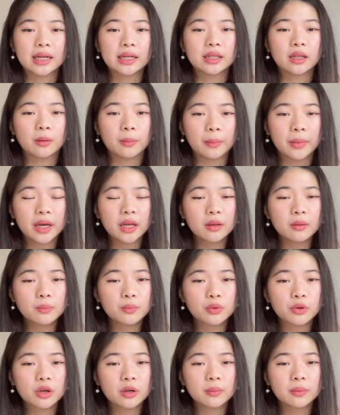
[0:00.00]
The main
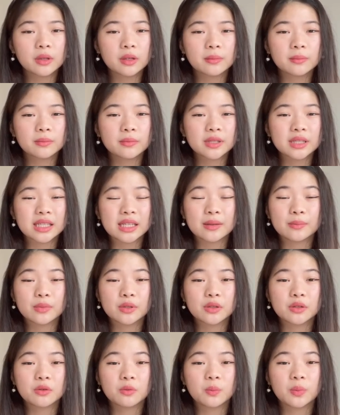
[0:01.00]
problem
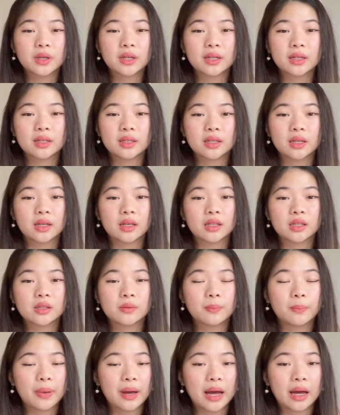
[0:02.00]
seems to be
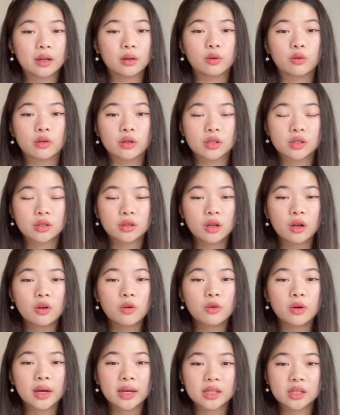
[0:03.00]
just bad or
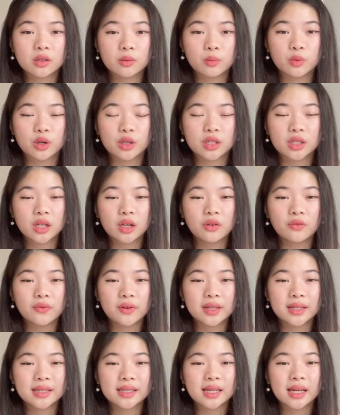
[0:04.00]
slow customer
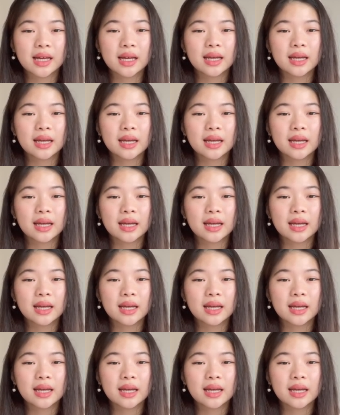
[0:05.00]
service.